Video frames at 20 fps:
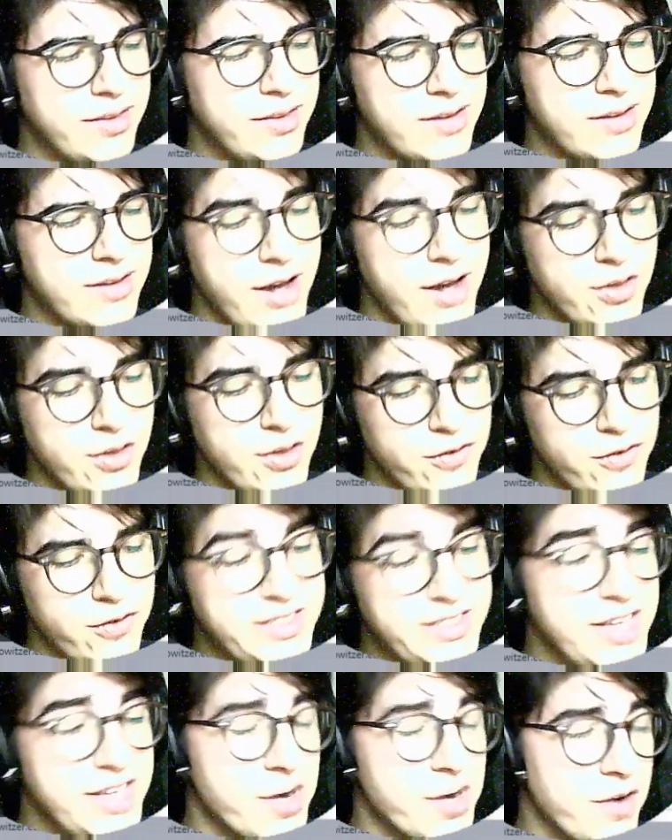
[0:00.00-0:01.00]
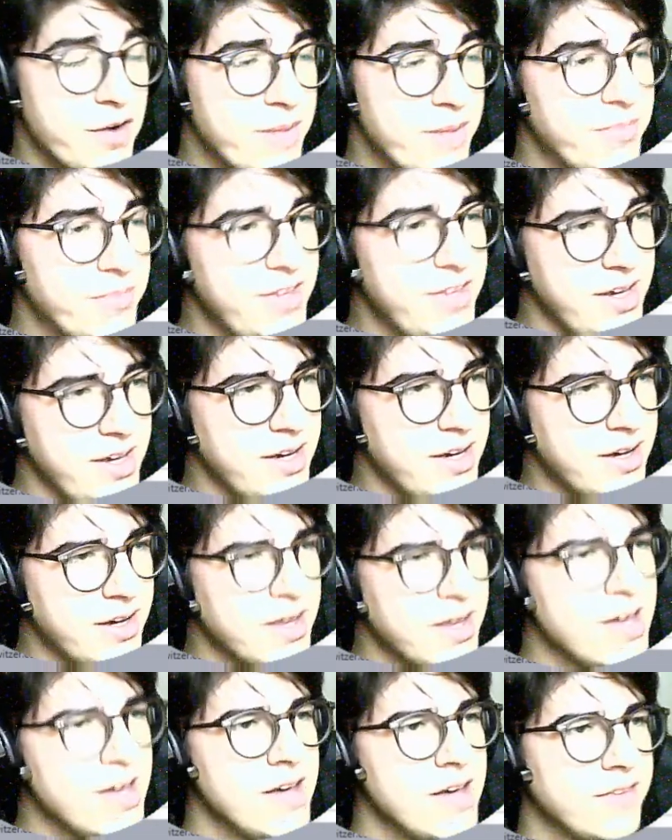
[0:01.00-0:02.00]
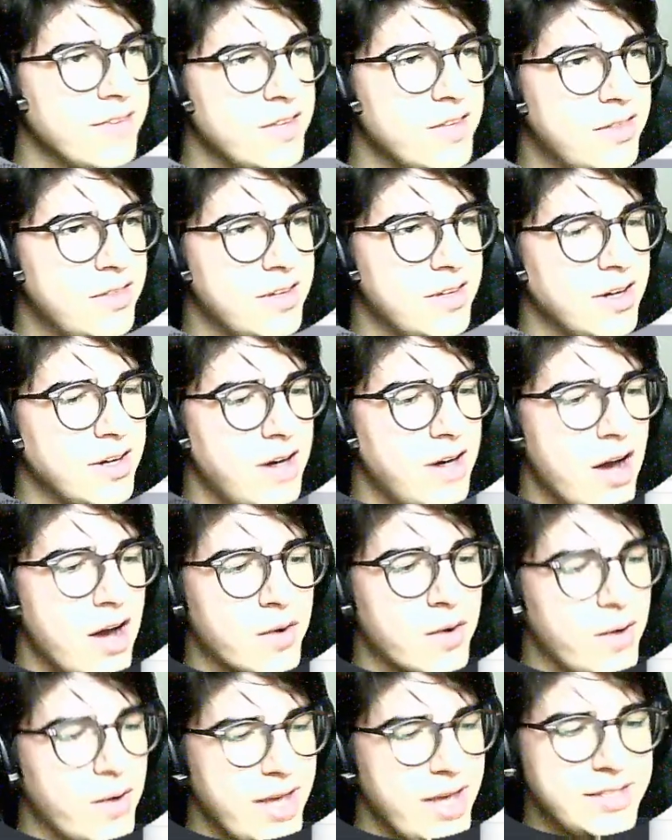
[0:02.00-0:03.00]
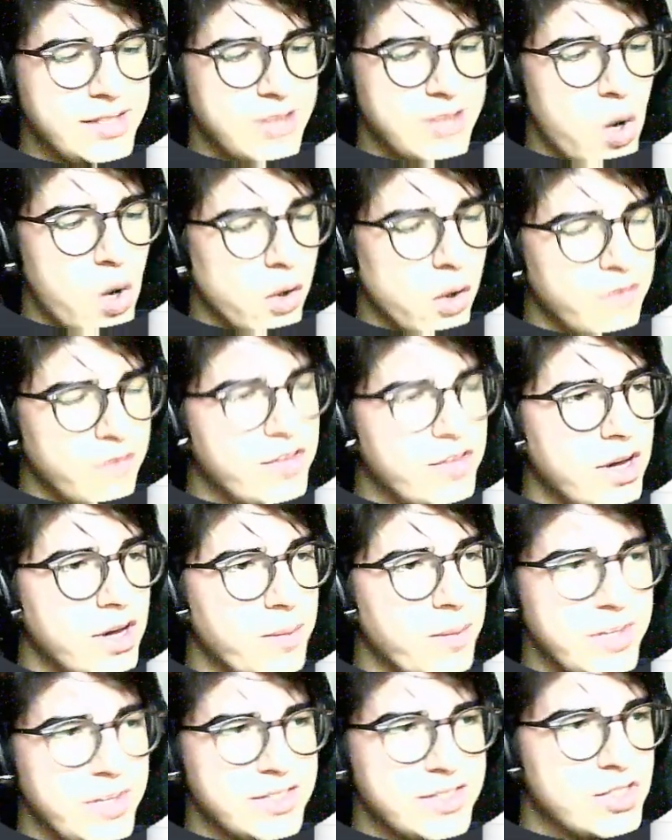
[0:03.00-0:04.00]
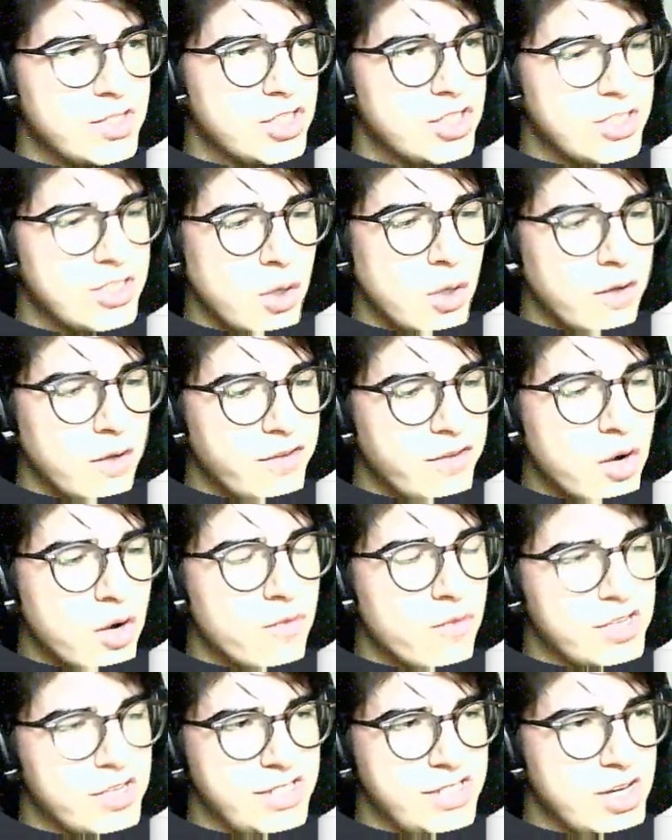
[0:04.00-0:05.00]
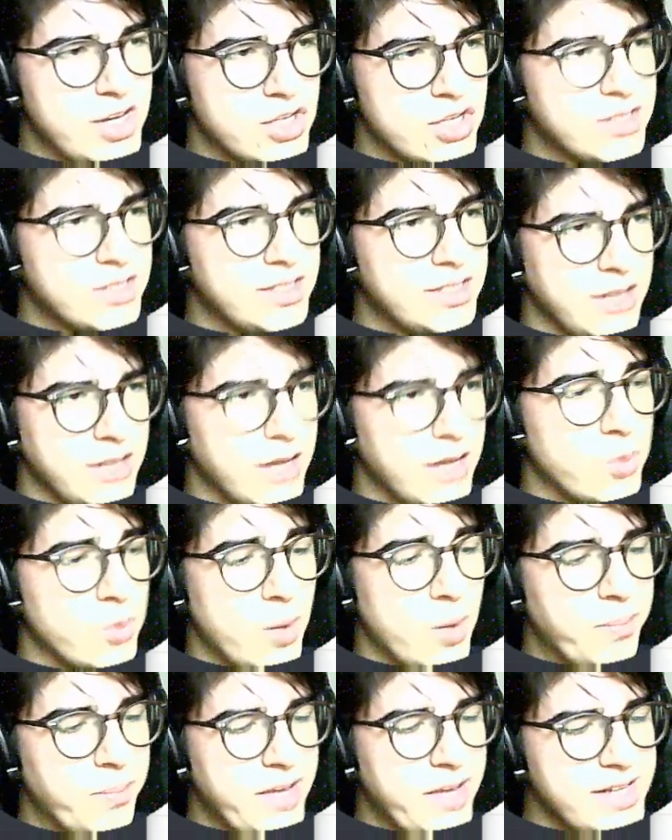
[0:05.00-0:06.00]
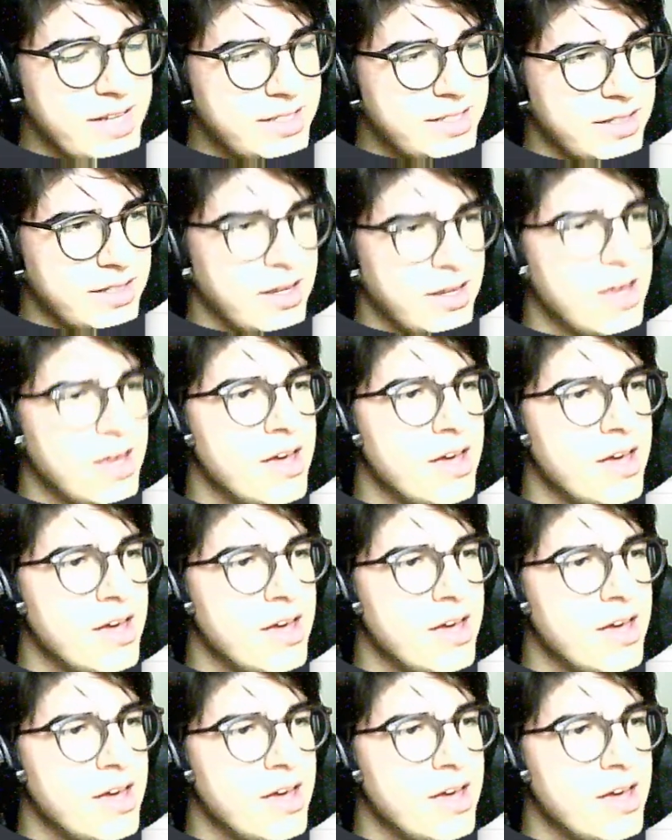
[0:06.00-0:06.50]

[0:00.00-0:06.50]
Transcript: kind of CRM thing that aggregates all of the messages, all of the conversations at one place.